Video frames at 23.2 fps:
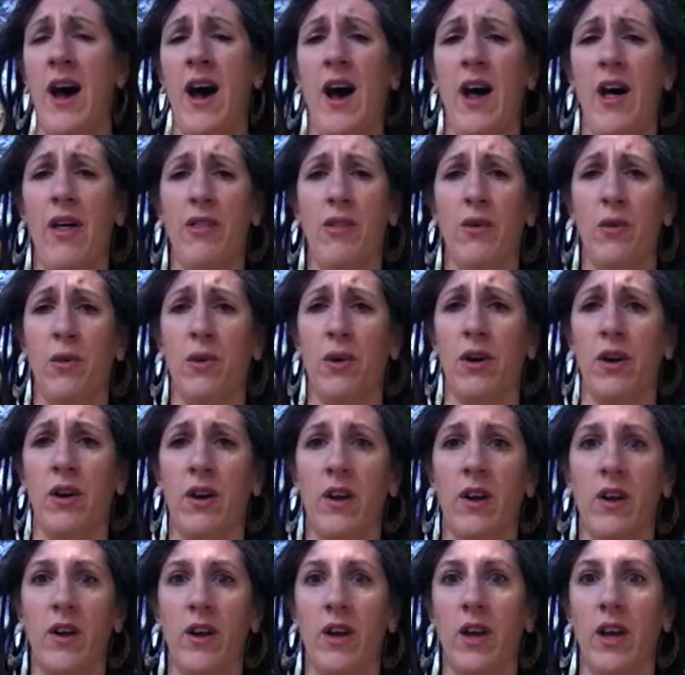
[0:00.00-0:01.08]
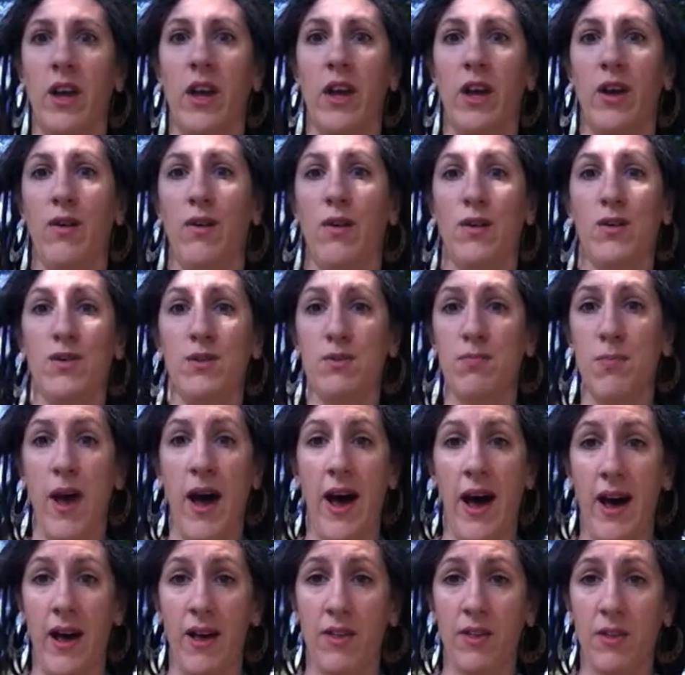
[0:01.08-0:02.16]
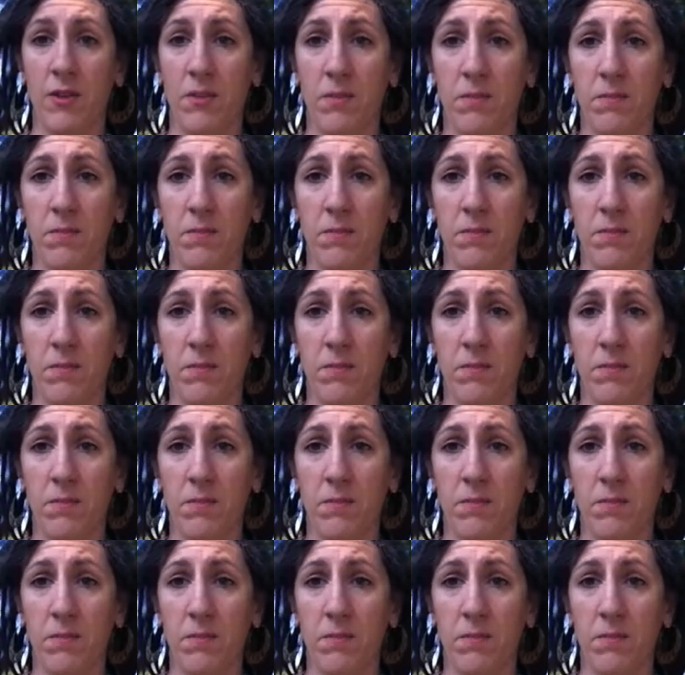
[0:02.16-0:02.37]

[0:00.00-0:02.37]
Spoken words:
path or hero's path,